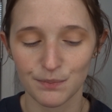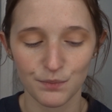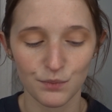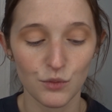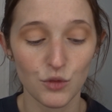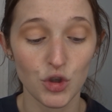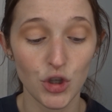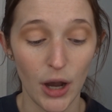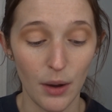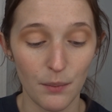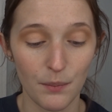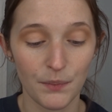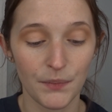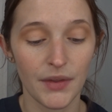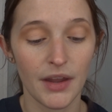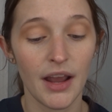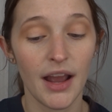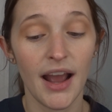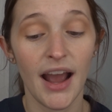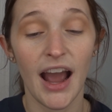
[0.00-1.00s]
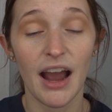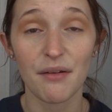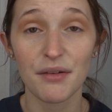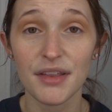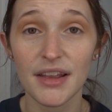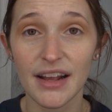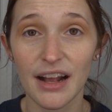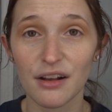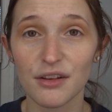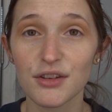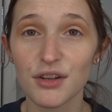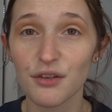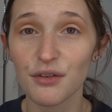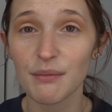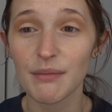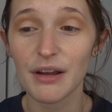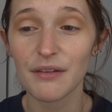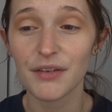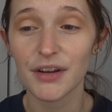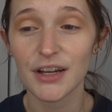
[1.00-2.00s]
So everything else though from
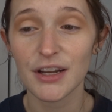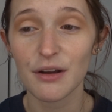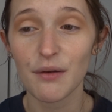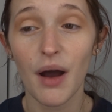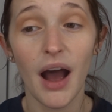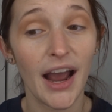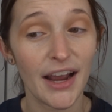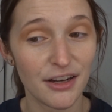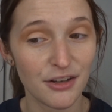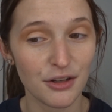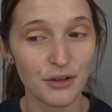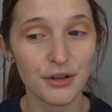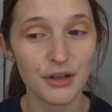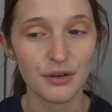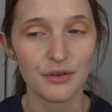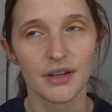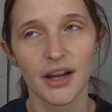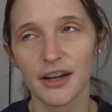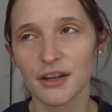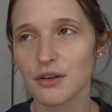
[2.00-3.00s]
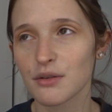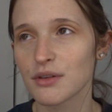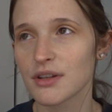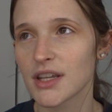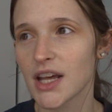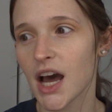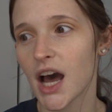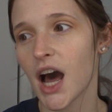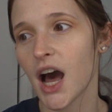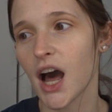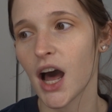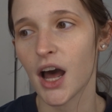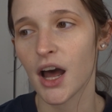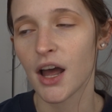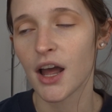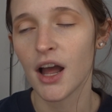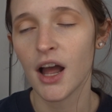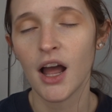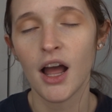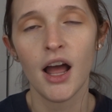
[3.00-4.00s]
that video, I do use. I use the
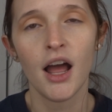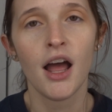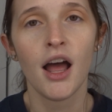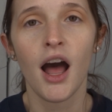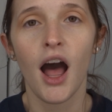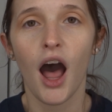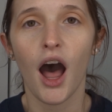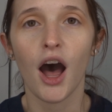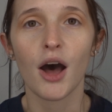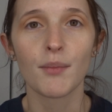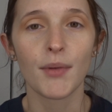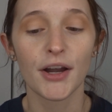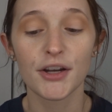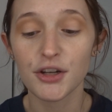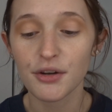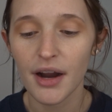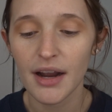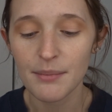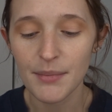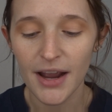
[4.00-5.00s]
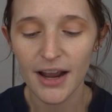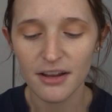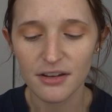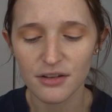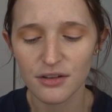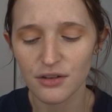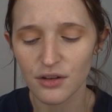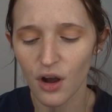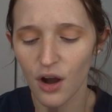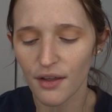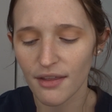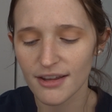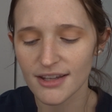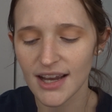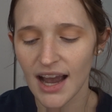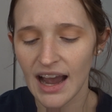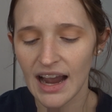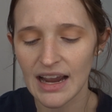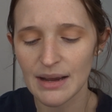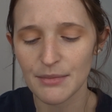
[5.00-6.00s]
under eye masks all the
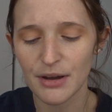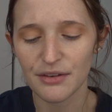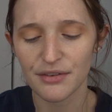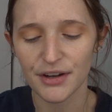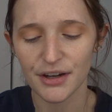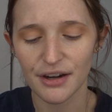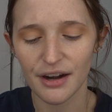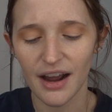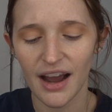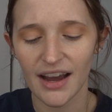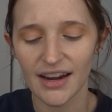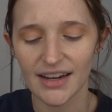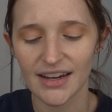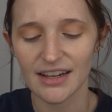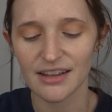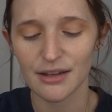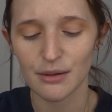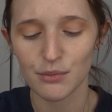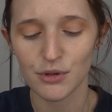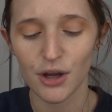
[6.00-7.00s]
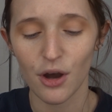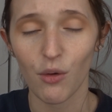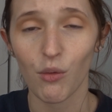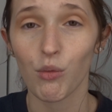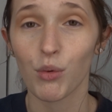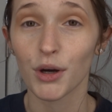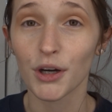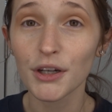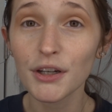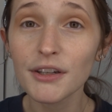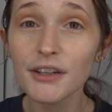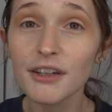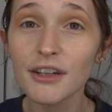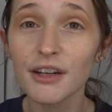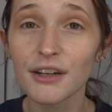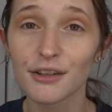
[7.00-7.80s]
time. I figured out how to get them to work.